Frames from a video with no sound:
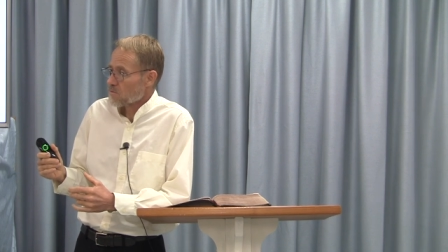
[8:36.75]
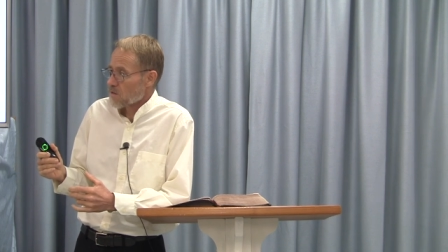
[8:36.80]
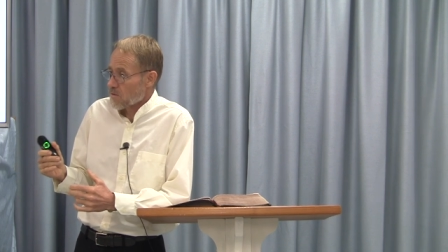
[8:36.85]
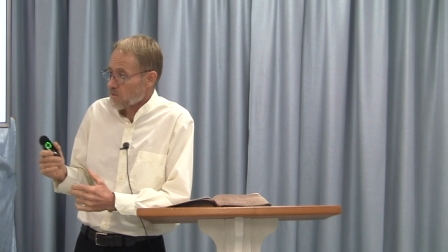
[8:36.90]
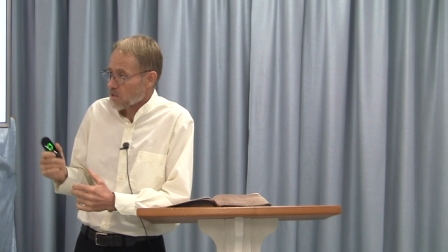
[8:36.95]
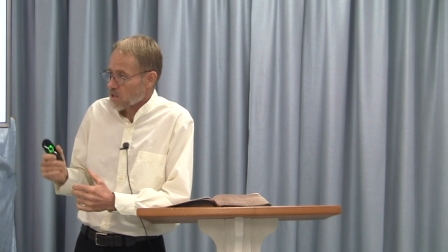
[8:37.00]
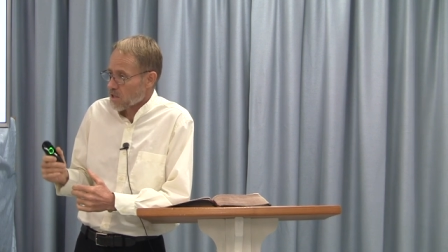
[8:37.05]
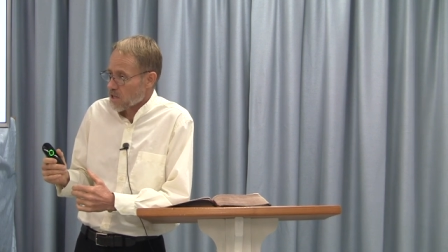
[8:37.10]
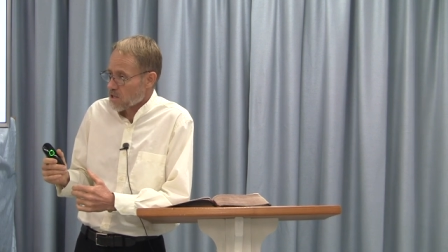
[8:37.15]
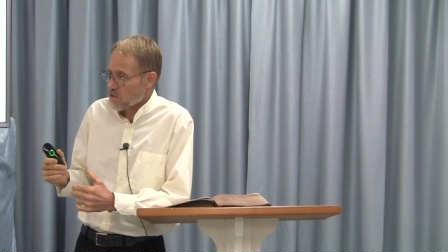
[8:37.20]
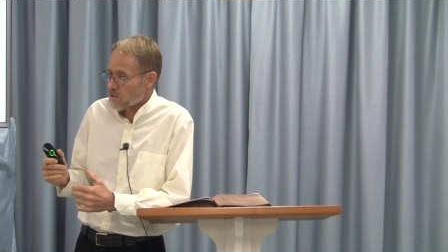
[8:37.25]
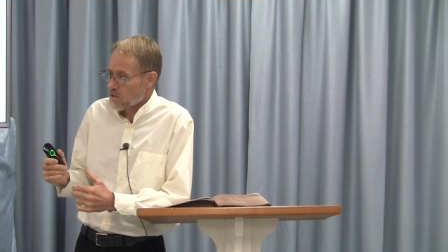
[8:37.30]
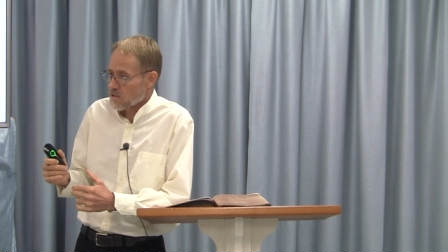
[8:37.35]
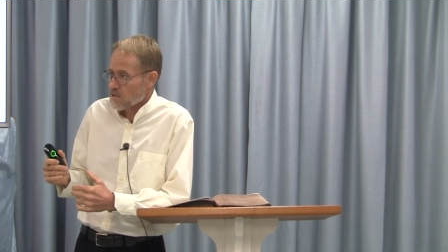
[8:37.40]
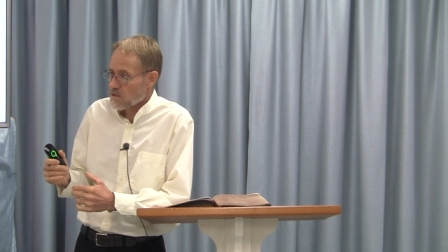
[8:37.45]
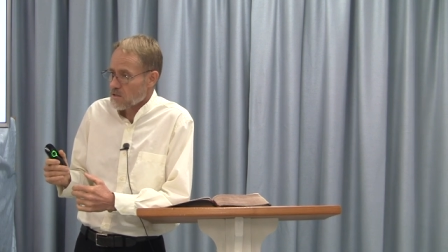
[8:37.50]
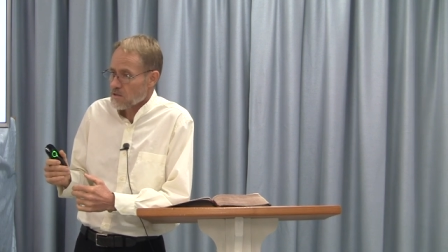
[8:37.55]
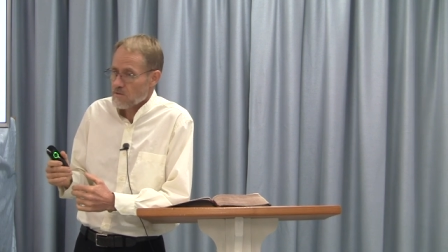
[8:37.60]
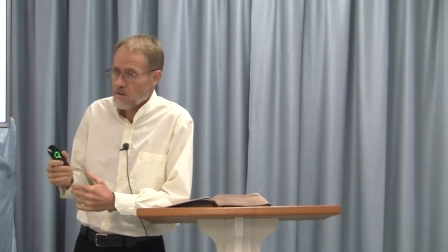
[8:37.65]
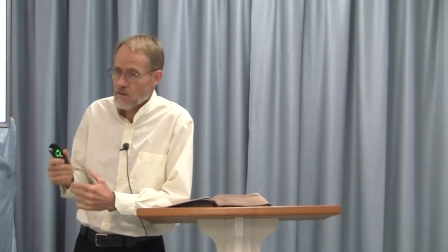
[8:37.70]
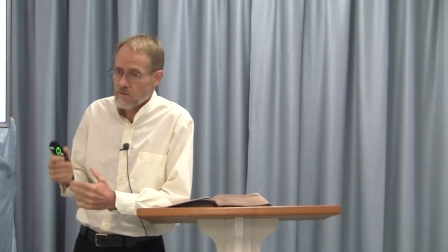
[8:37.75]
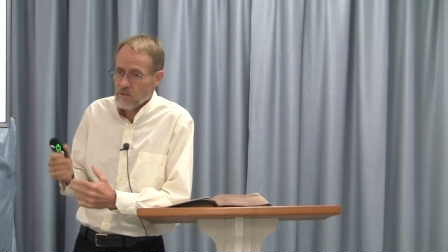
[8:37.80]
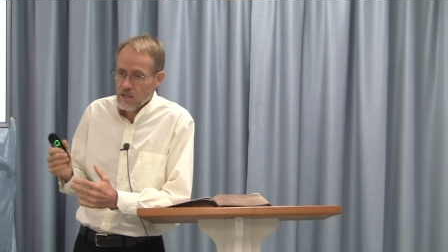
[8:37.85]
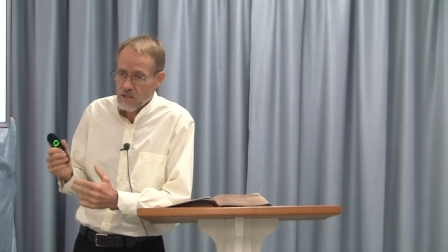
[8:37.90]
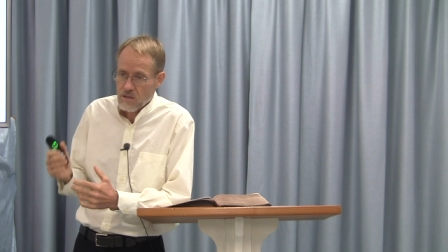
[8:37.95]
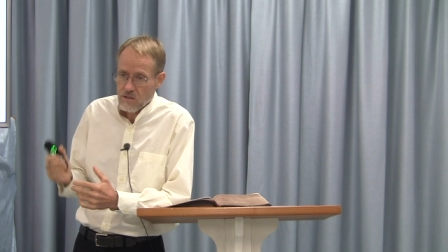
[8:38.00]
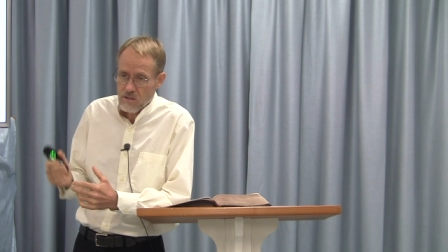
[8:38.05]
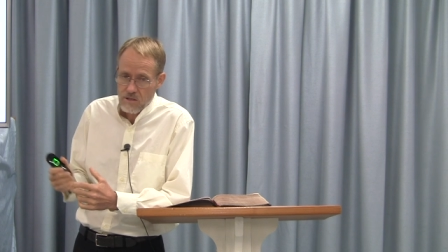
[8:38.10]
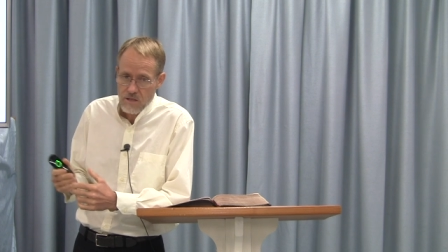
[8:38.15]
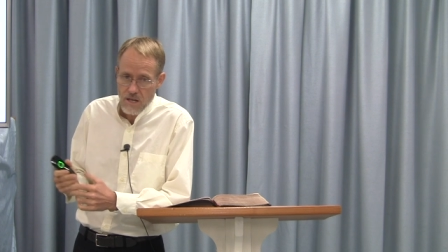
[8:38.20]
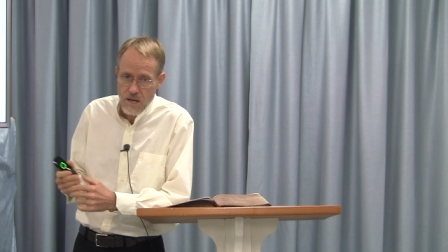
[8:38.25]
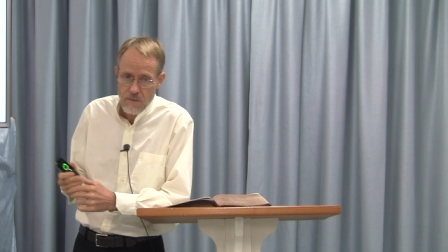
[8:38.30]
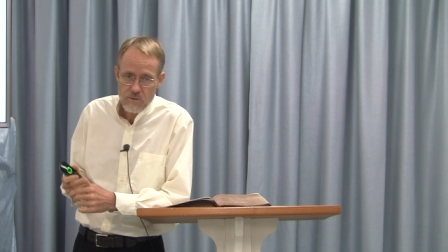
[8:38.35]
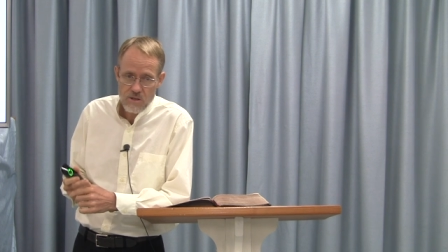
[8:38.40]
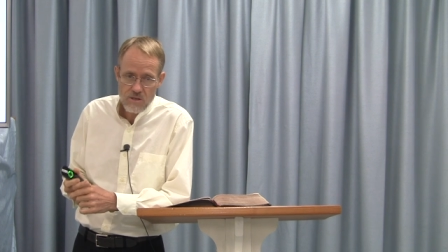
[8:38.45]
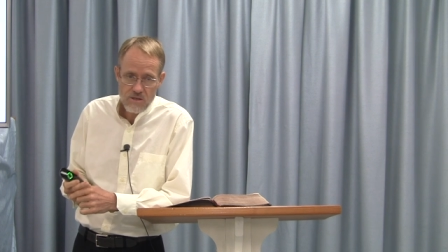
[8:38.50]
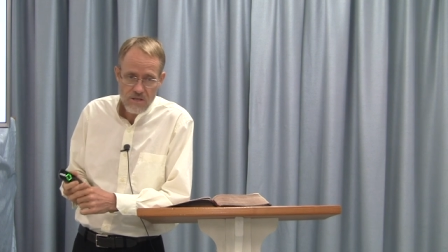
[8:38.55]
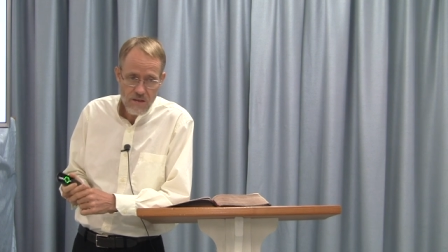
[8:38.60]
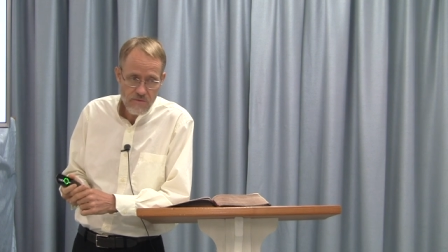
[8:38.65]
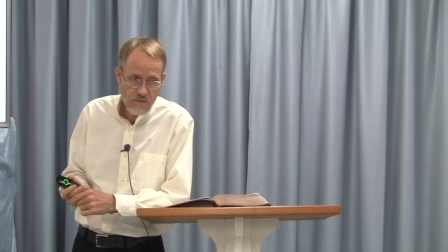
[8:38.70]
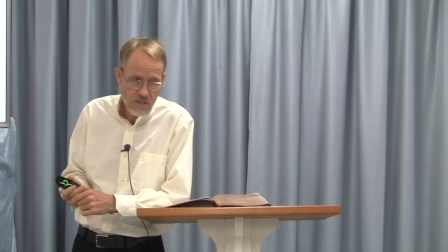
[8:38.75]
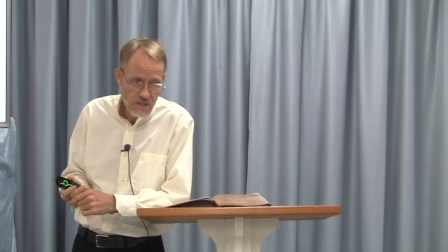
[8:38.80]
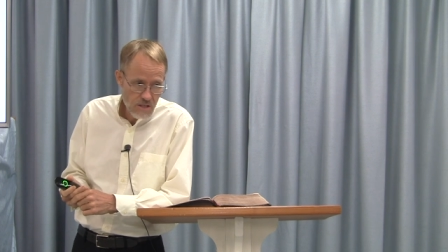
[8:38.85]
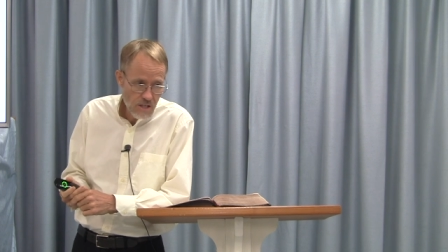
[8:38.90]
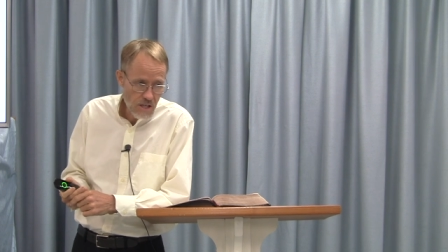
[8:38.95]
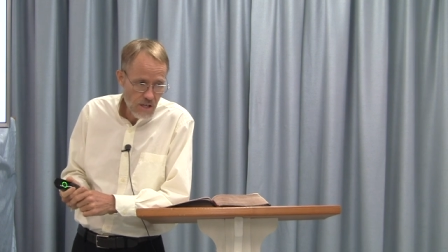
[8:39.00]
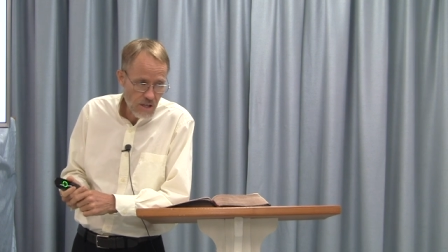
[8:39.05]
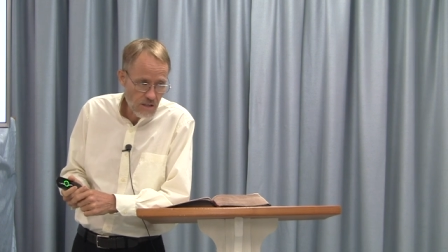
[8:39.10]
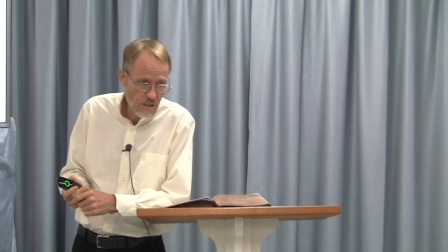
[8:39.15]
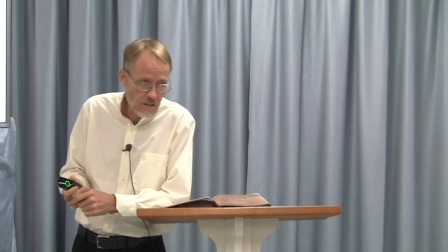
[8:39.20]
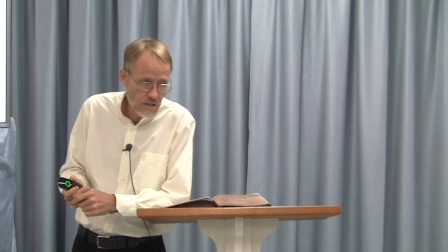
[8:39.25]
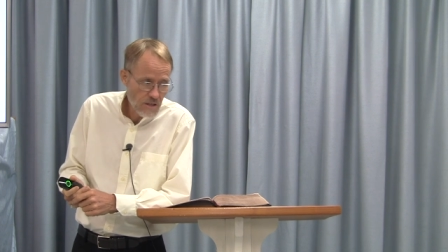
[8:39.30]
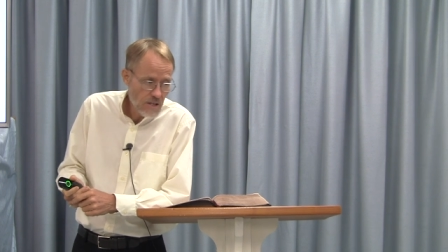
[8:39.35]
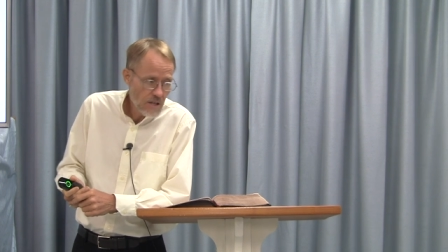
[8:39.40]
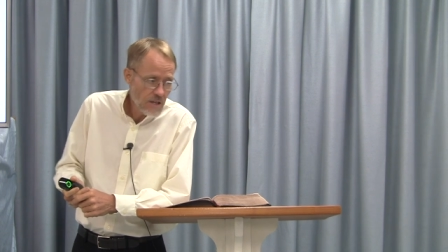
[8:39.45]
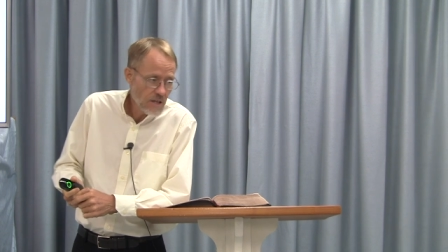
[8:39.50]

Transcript: Revelation, Revelation chapter 17.